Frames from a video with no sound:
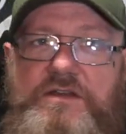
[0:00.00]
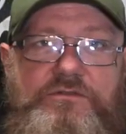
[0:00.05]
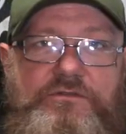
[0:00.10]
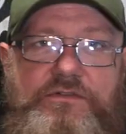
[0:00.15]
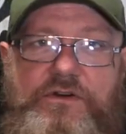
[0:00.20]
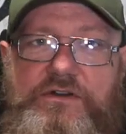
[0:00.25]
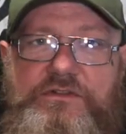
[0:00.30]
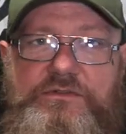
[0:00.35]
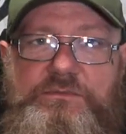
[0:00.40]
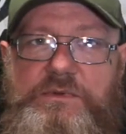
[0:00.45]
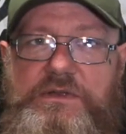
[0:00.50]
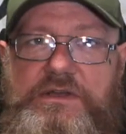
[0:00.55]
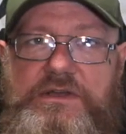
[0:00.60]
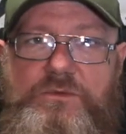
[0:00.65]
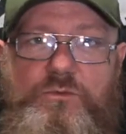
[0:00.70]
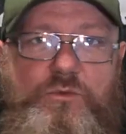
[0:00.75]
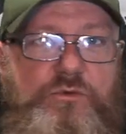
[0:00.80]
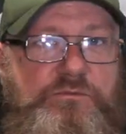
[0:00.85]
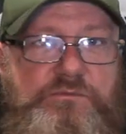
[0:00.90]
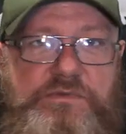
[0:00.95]
Weiss
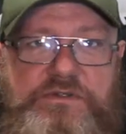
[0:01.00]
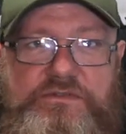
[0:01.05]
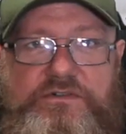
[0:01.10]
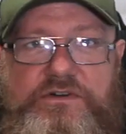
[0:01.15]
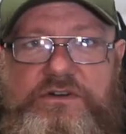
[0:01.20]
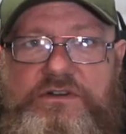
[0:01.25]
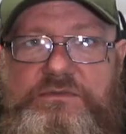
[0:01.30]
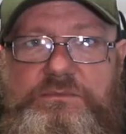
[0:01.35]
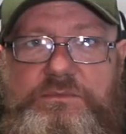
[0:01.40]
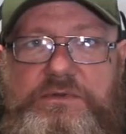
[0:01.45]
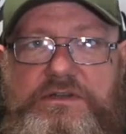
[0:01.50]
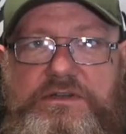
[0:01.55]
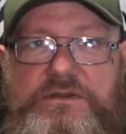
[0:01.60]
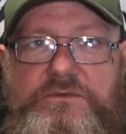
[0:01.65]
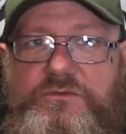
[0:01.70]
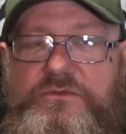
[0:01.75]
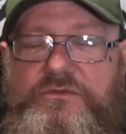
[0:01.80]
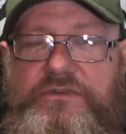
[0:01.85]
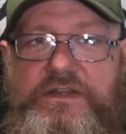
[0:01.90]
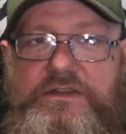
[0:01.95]
beer wouldn't be Weiss
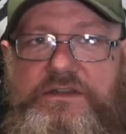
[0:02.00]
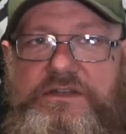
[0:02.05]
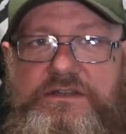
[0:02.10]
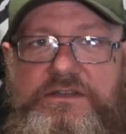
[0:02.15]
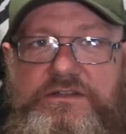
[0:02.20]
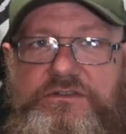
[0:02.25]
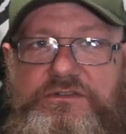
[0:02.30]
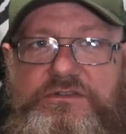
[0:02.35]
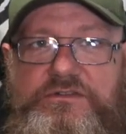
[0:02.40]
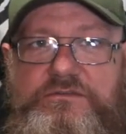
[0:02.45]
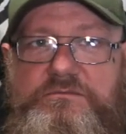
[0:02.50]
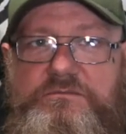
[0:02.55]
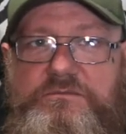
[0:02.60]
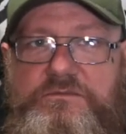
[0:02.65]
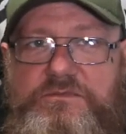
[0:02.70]
beer without the yeast.